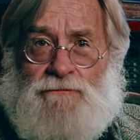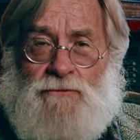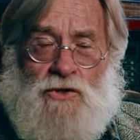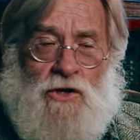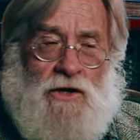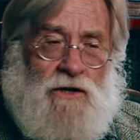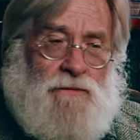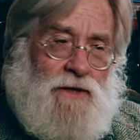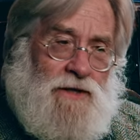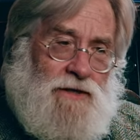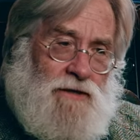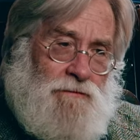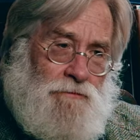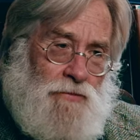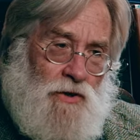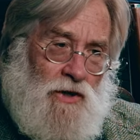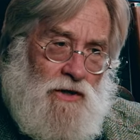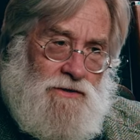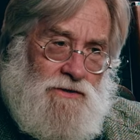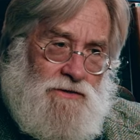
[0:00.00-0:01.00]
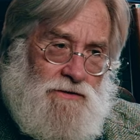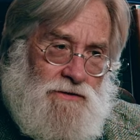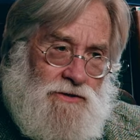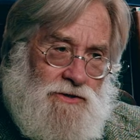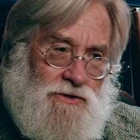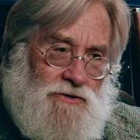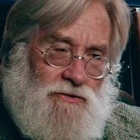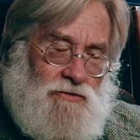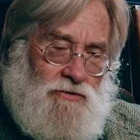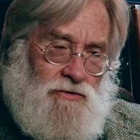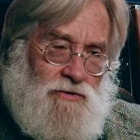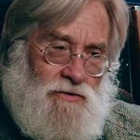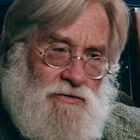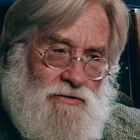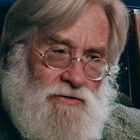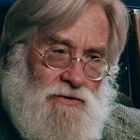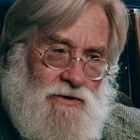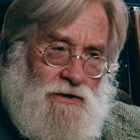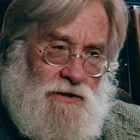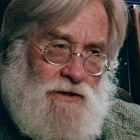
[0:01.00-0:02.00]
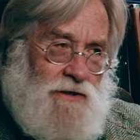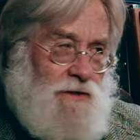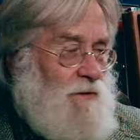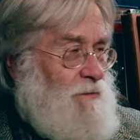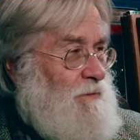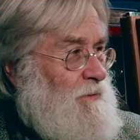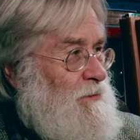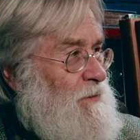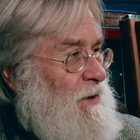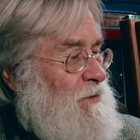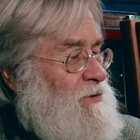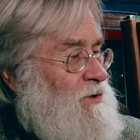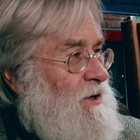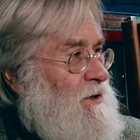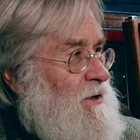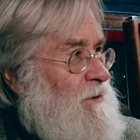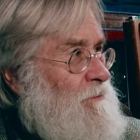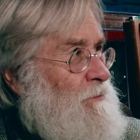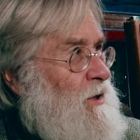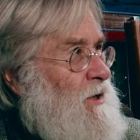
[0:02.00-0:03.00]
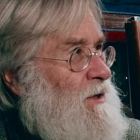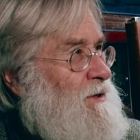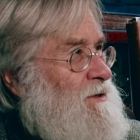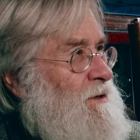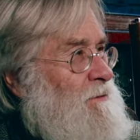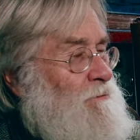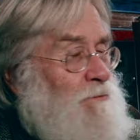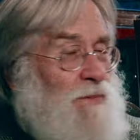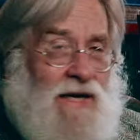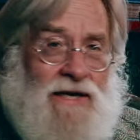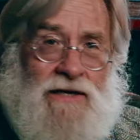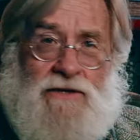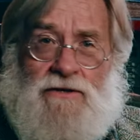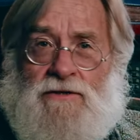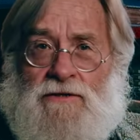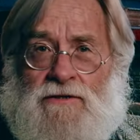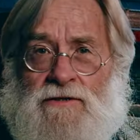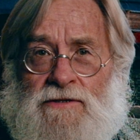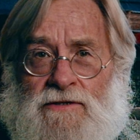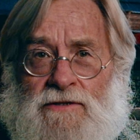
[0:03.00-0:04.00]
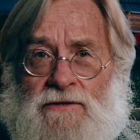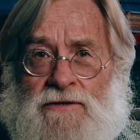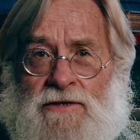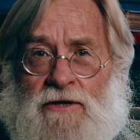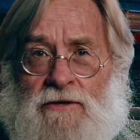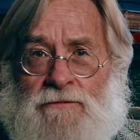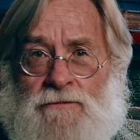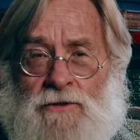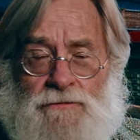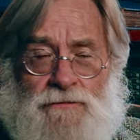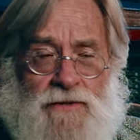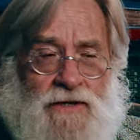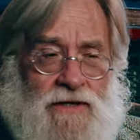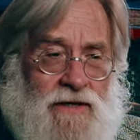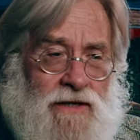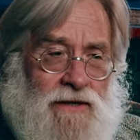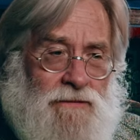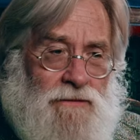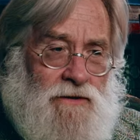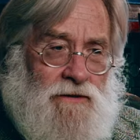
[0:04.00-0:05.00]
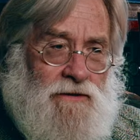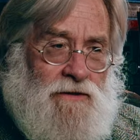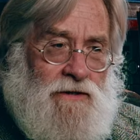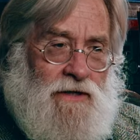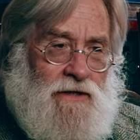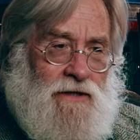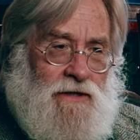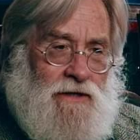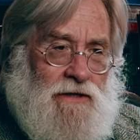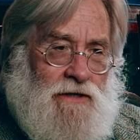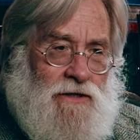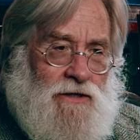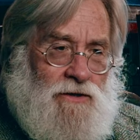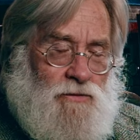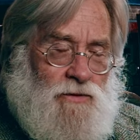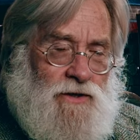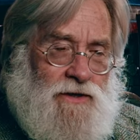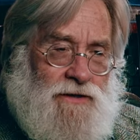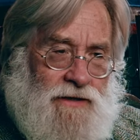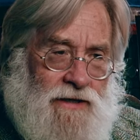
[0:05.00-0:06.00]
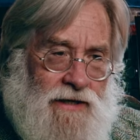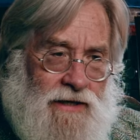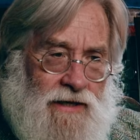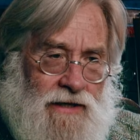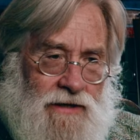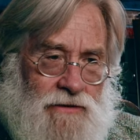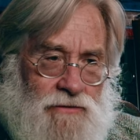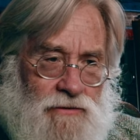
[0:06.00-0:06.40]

Talk about the Boston School, um, I'm sorry, the Boston Painters, another book by Gammell. Read that.